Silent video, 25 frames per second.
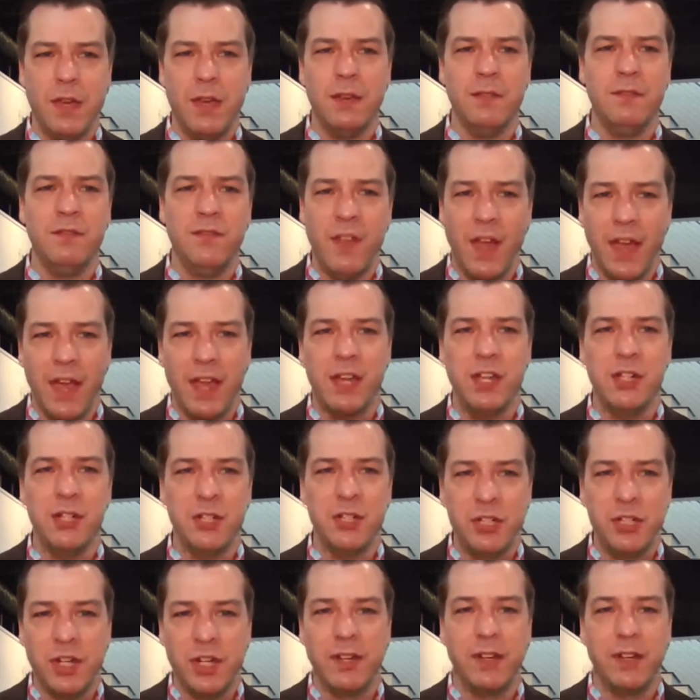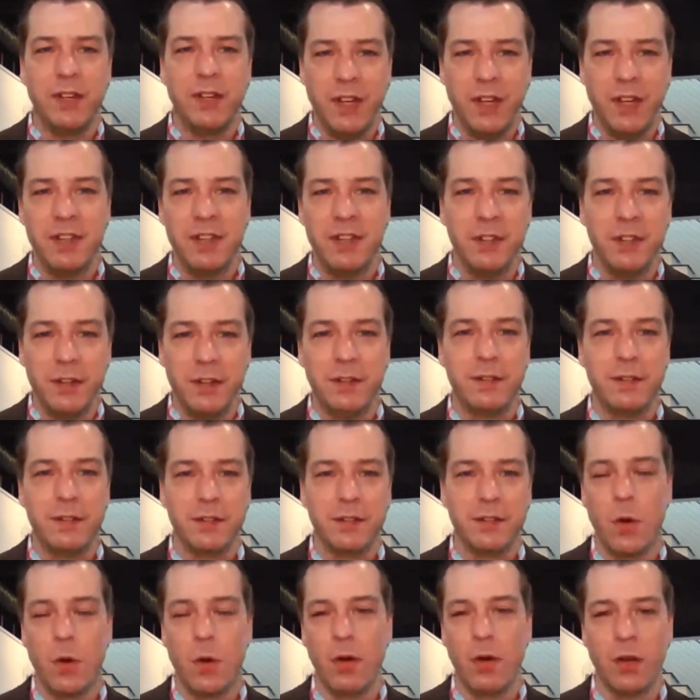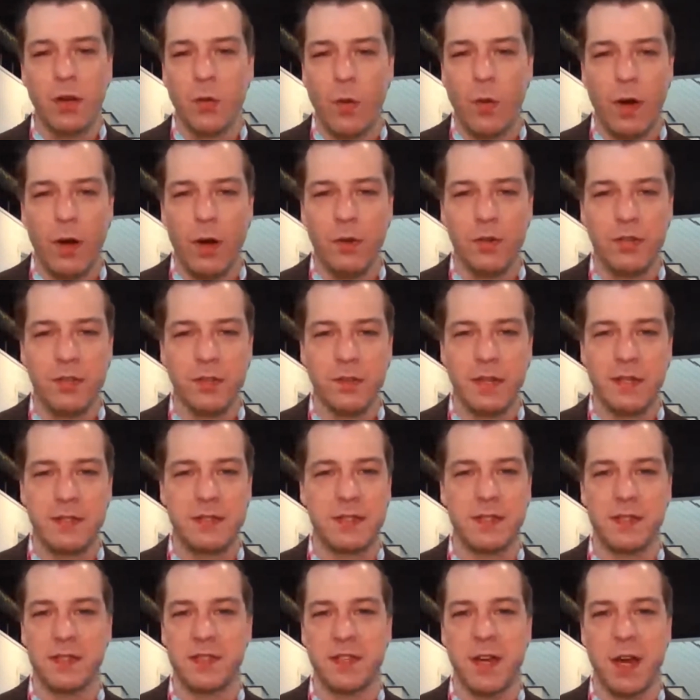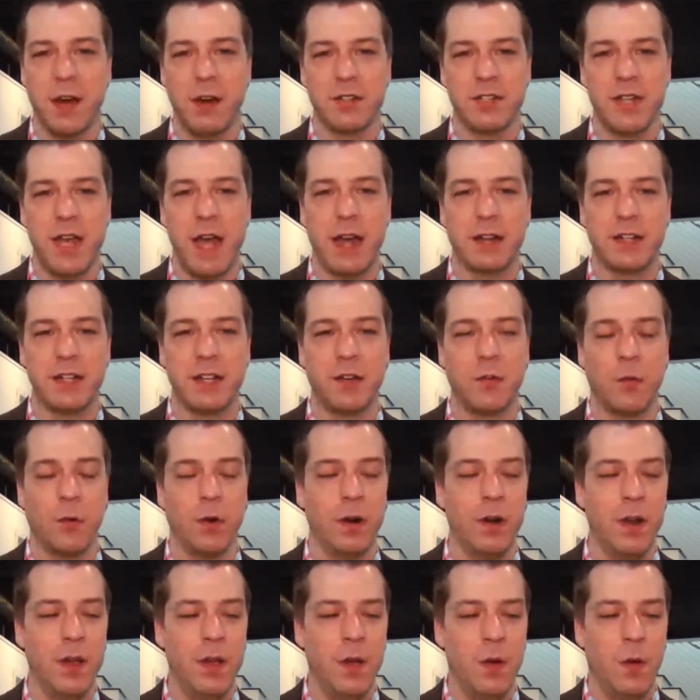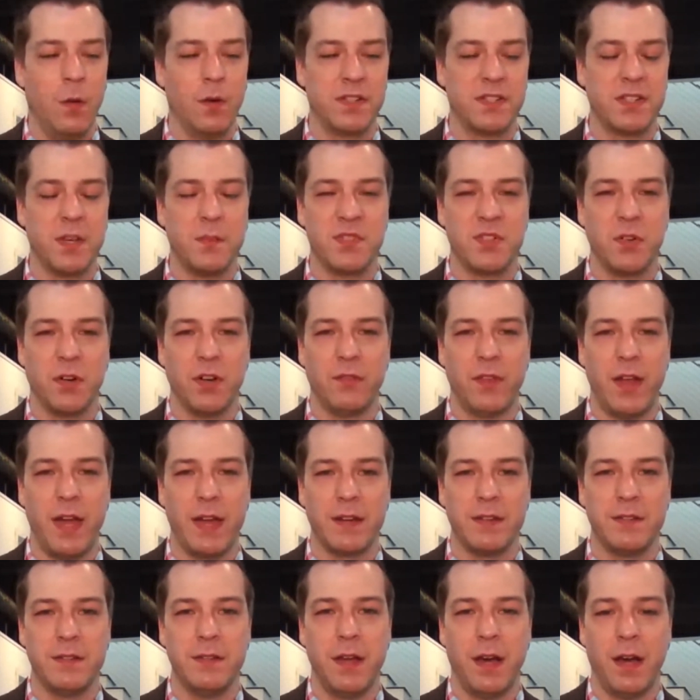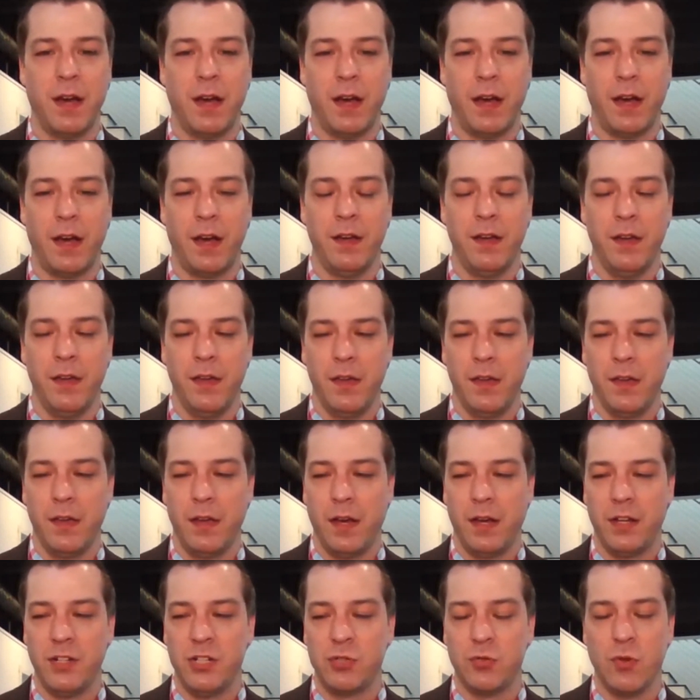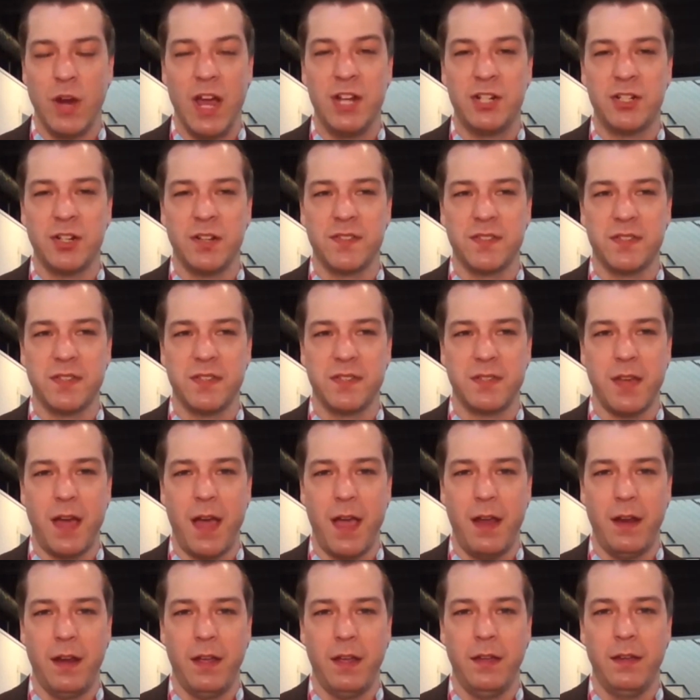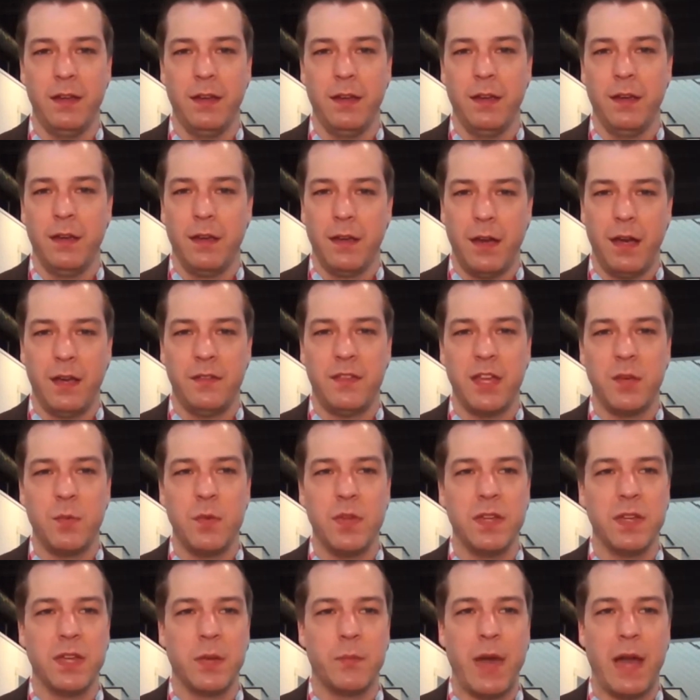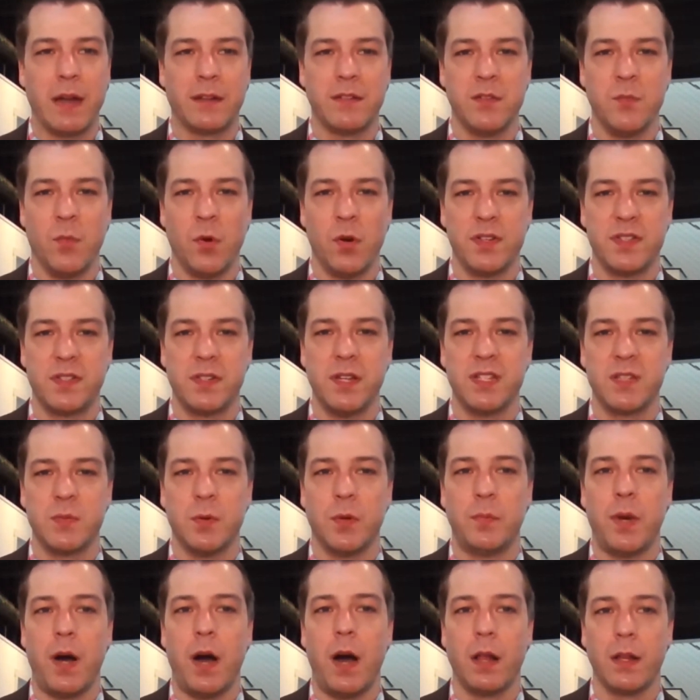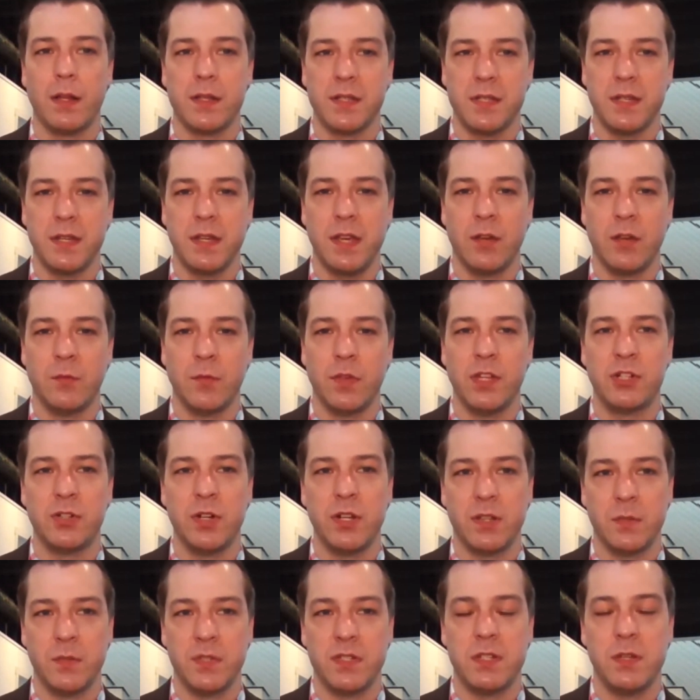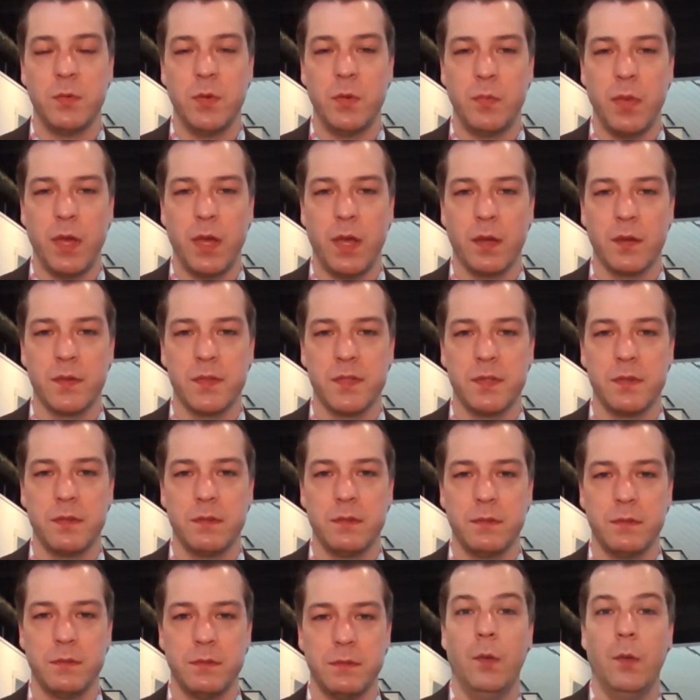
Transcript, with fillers: invasion, quote unquote, that's the scare tactic, or or some sort of like uh, uh, dredge on society, I think we can get back to a more sensible policy and really treat them as human beings